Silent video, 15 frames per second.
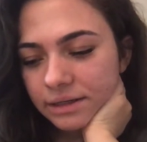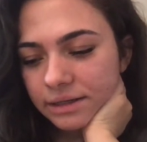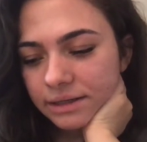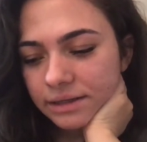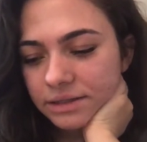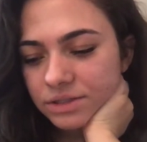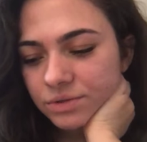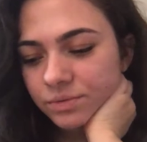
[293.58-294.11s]

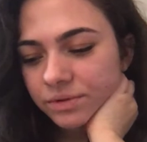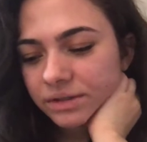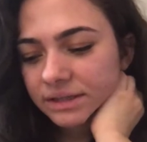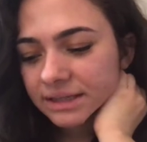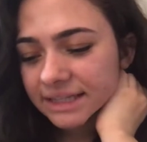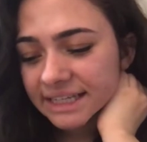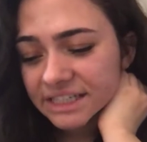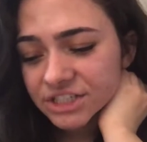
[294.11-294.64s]
this
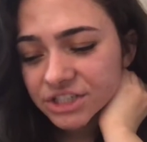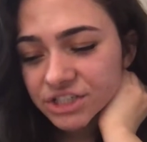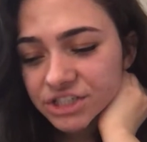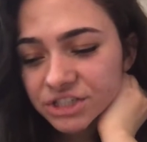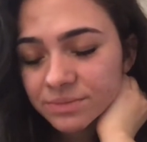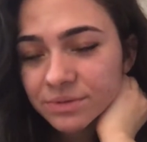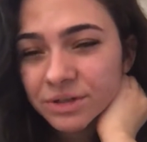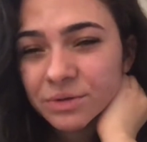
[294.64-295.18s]

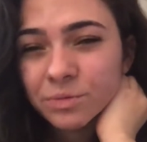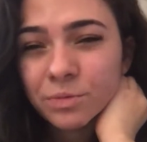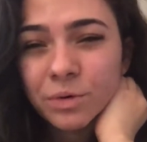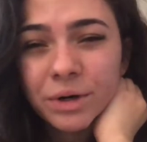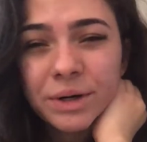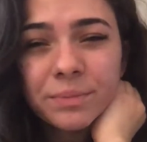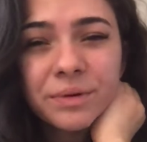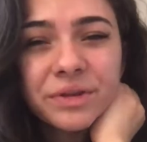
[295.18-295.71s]
relationship could
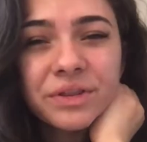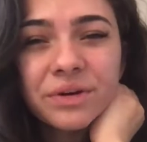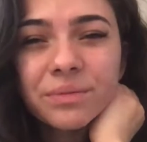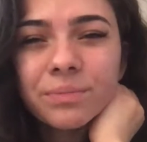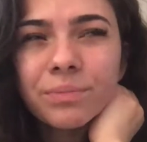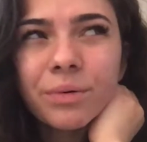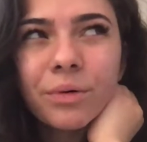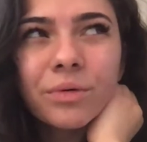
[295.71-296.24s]
work, but they're
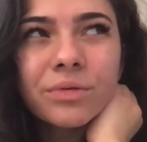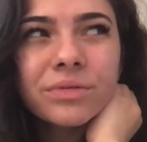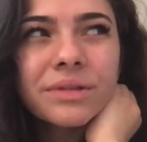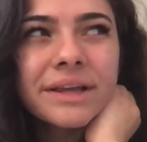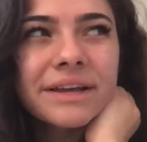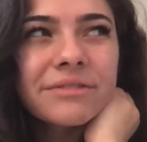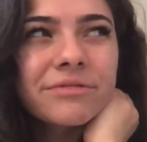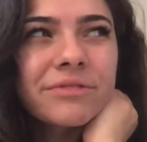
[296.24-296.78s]
both
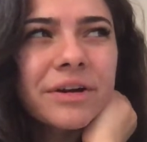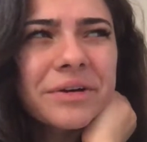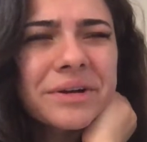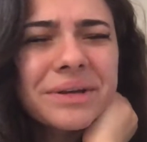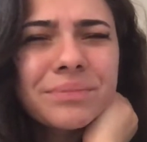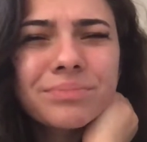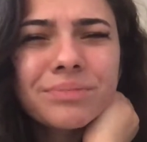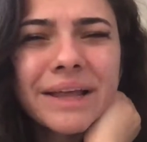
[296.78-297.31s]
like
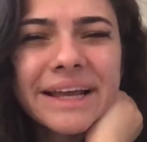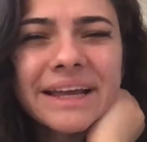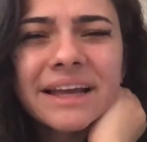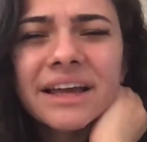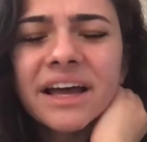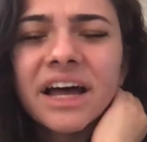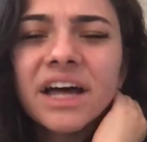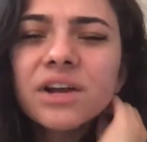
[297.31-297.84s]
very like
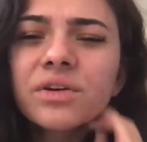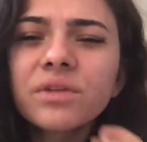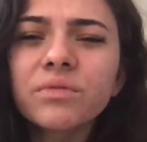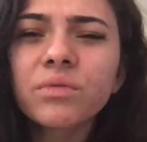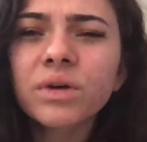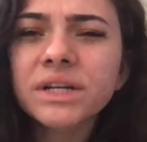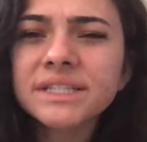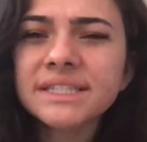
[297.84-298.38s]
I don't
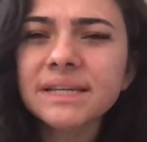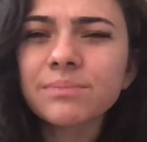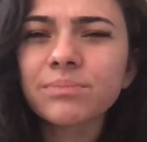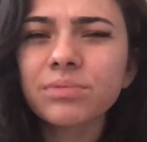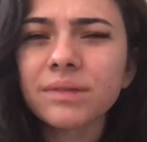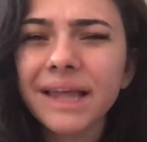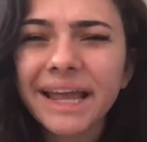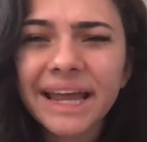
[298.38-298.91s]
even want to say
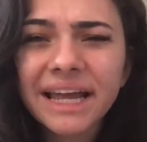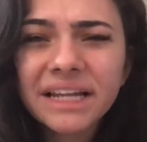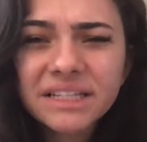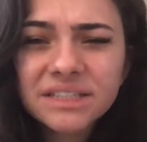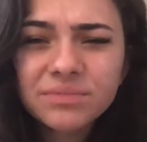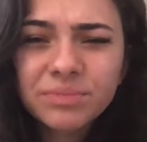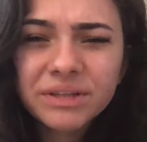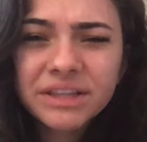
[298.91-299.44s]

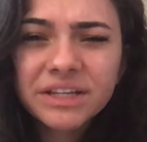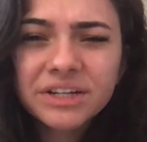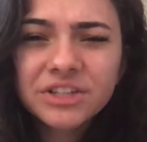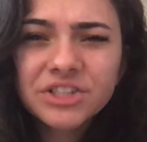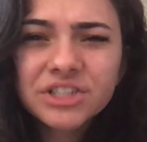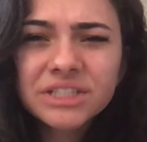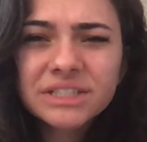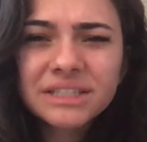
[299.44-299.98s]
bland, but
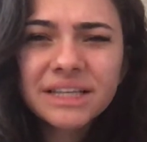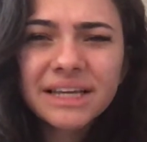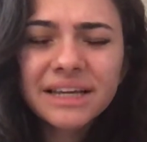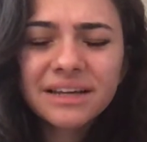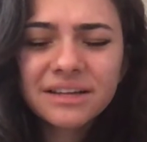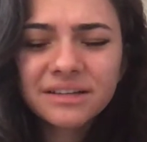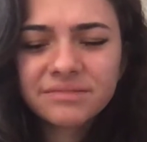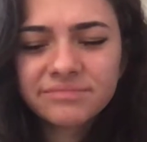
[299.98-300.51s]
they're just
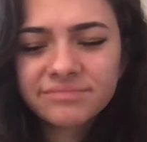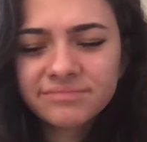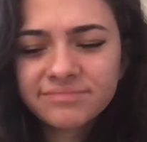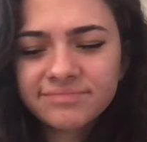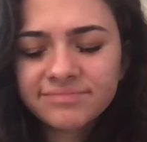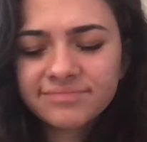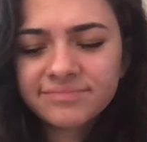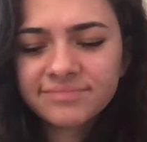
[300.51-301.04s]
like
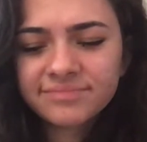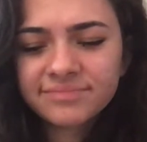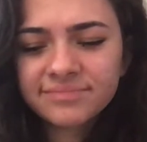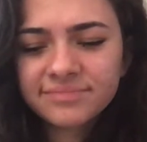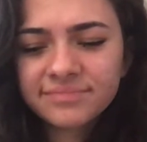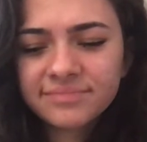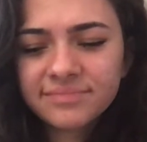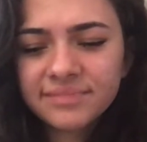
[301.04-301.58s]

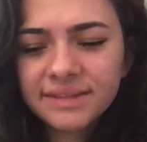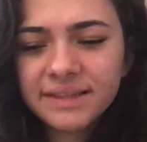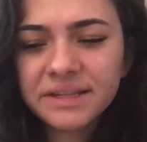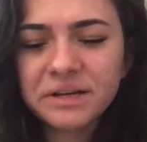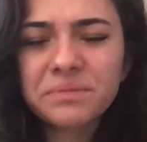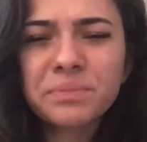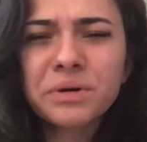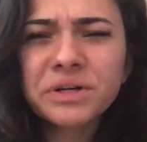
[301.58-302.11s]

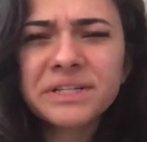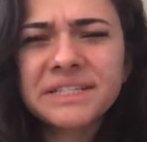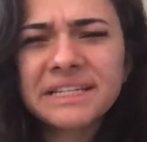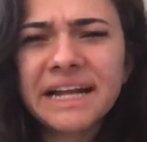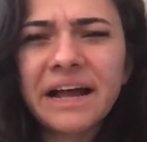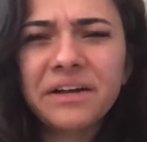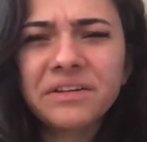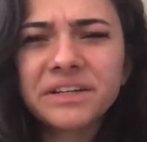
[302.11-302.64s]
their
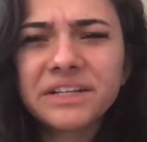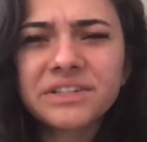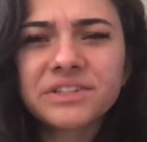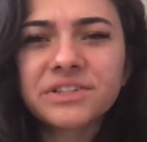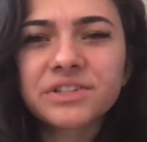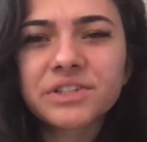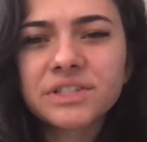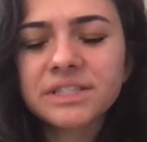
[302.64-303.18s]

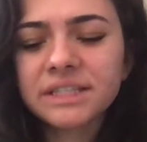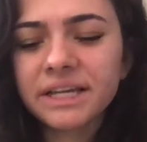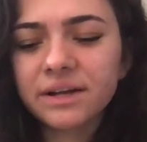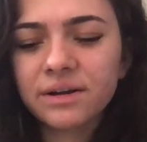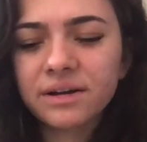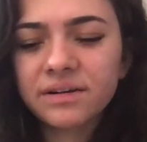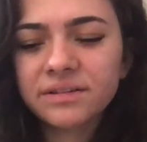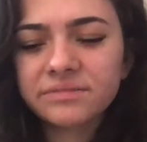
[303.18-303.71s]
personalities are just
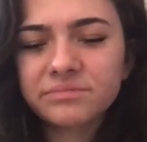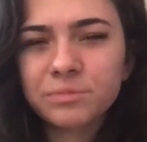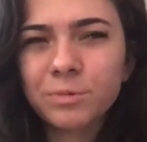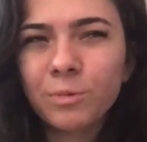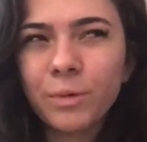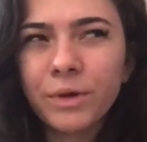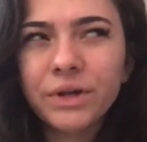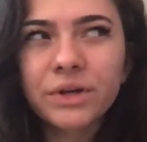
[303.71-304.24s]
like
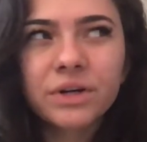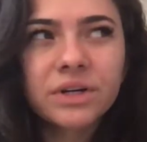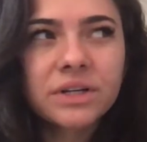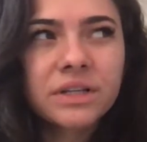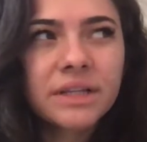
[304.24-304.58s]
weird.